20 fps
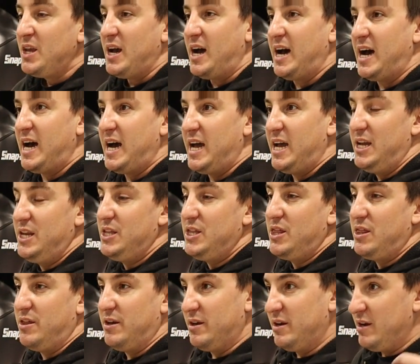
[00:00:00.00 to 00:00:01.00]

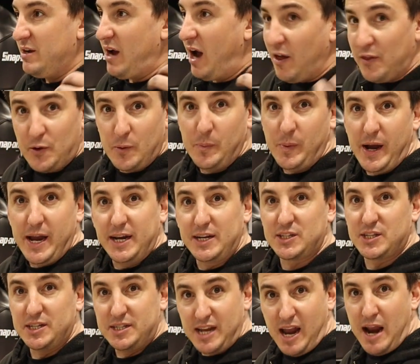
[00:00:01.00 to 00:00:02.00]
The other
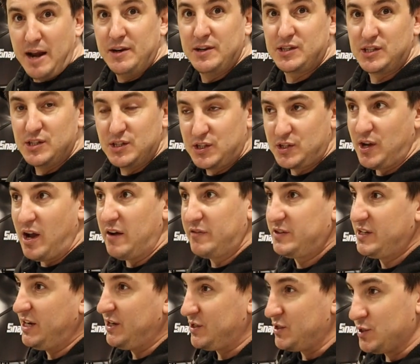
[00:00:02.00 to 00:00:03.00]
bikes, the Dynas and
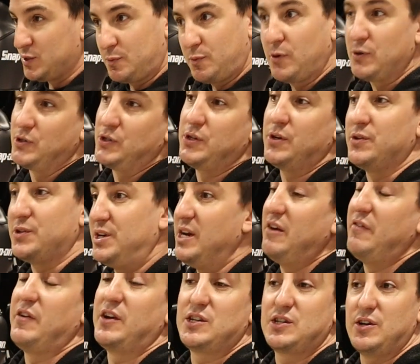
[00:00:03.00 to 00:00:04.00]
Softails and Sportsters
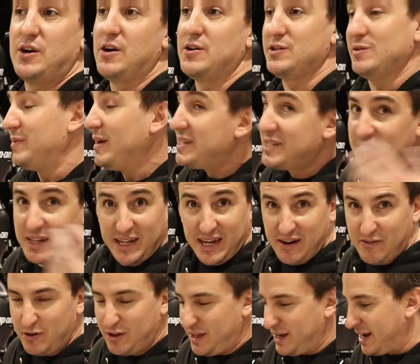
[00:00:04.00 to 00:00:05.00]
and FXRs and
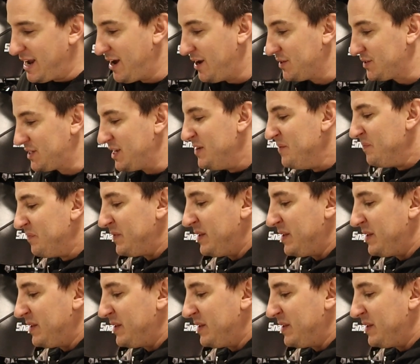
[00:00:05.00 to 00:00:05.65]
basically everything else